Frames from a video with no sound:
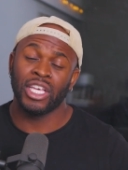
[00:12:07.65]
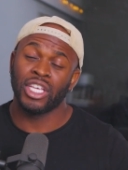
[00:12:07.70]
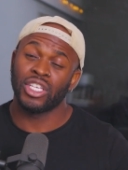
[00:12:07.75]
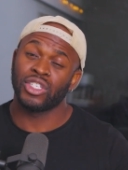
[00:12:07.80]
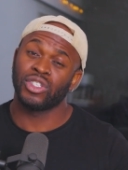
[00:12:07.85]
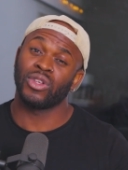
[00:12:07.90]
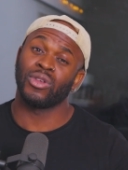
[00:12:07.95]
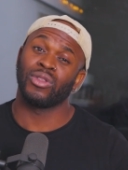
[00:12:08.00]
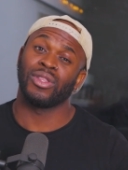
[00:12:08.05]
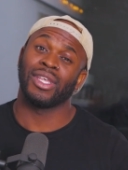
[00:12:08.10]

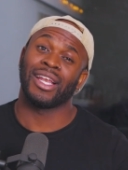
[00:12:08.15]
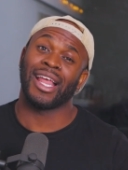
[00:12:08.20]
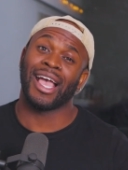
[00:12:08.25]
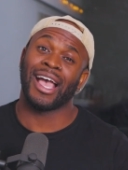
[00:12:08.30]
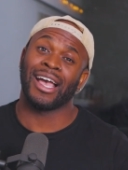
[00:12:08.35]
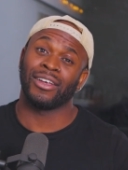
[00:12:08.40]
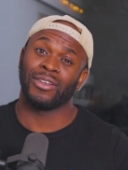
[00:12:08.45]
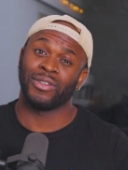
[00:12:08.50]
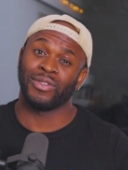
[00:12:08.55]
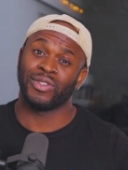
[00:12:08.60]
so that
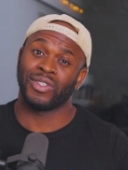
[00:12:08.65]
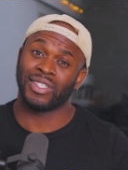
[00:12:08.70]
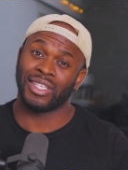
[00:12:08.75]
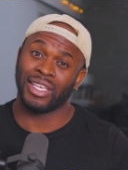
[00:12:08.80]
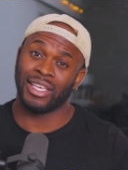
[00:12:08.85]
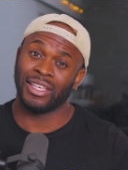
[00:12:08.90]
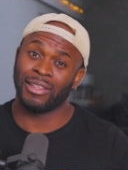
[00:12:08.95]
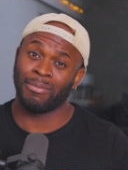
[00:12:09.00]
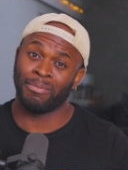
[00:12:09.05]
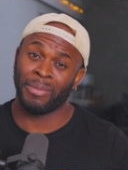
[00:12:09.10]
I could
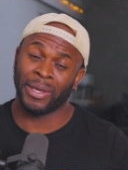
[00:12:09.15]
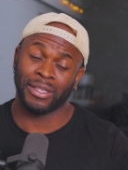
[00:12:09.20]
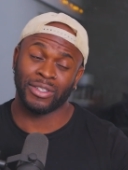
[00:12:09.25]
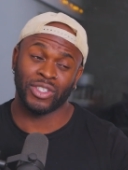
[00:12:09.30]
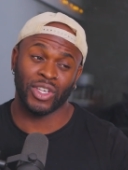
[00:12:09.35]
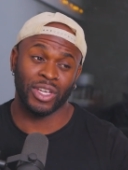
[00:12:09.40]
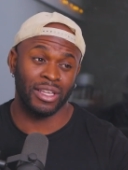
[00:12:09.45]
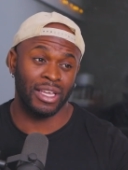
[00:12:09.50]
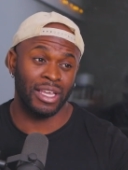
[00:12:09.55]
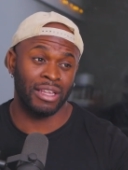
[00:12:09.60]
see the
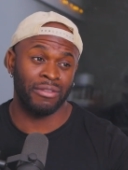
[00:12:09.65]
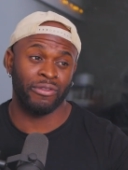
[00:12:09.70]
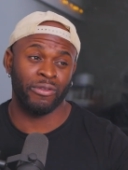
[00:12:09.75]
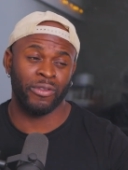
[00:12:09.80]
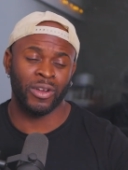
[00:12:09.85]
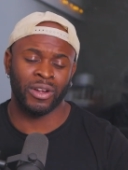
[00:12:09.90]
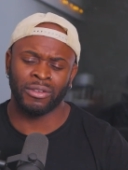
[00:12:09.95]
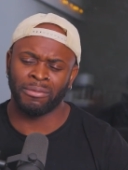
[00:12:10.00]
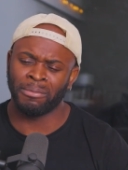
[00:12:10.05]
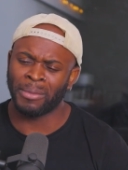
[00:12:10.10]
picture in
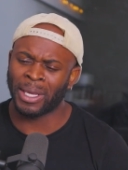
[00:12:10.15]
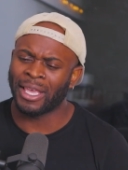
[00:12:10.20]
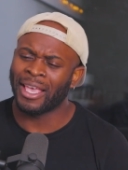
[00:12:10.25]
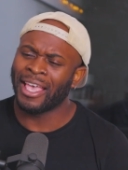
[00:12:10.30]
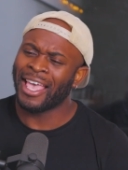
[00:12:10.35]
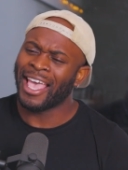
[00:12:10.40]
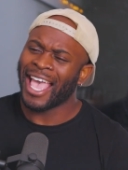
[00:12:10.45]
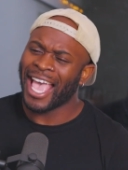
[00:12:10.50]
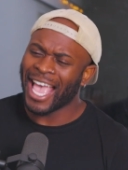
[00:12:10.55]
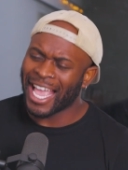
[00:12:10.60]
front of me.
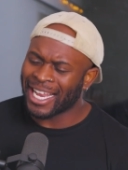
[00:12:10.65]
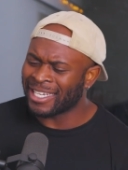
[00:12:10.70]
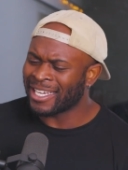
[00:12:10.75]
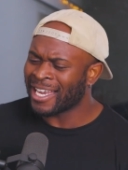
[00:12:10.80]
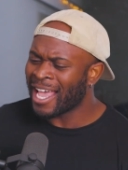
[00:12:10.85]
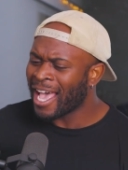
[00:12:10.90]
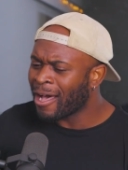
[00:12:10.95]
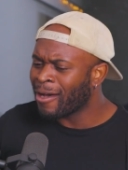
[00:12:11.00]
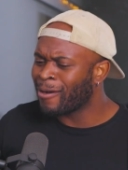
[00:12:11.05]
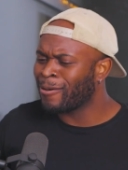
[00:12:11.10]
And
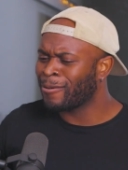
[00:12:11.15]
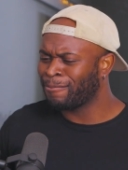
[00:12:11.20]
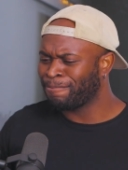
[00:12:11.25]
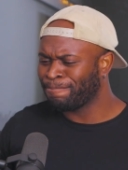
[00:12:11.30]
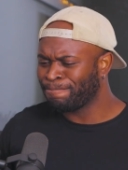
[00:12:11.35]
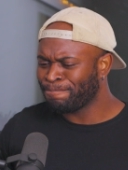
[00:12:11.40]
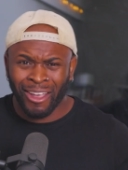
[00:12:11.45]
now,